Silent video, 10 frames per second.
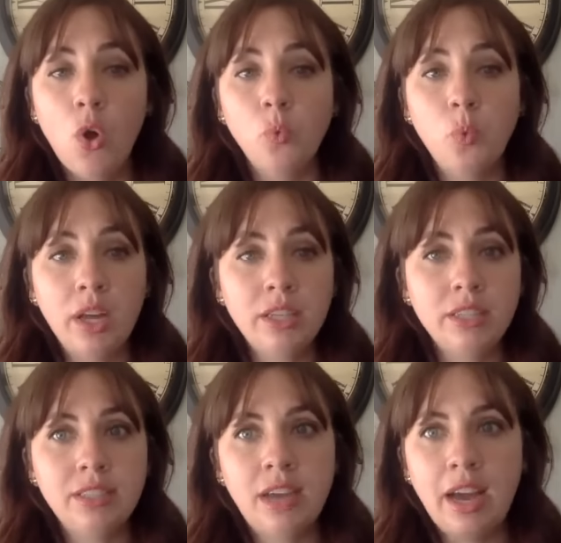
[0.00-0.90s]
What
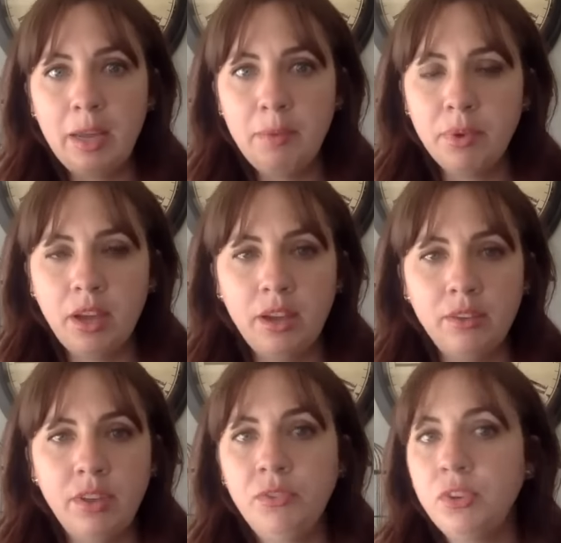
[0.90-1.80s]
type
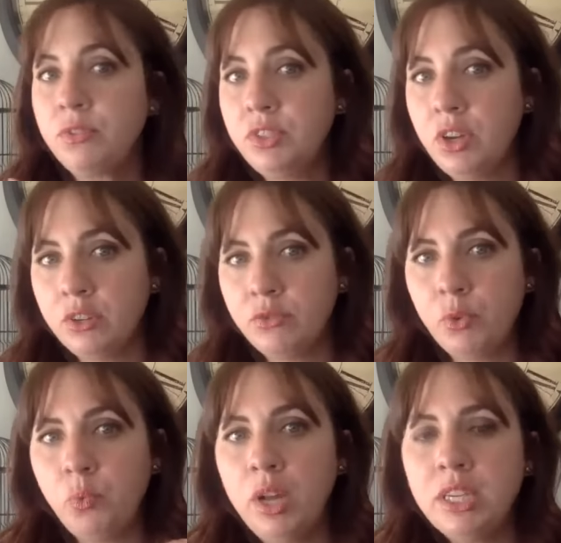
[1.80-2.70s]
of, if you're a
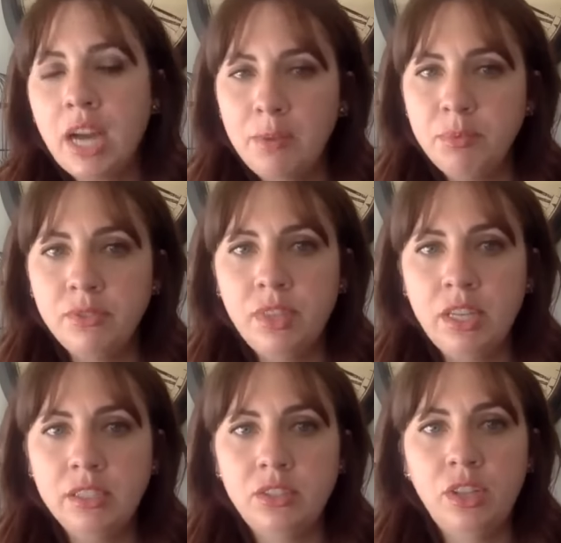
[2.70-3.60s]
photographer, what types of
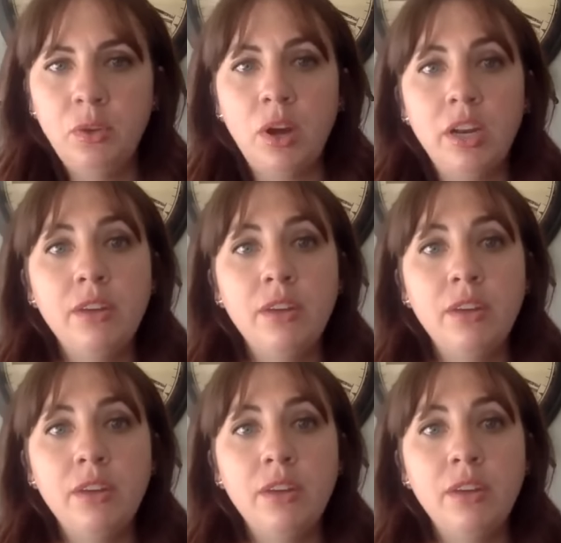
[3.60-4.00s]
things do they want?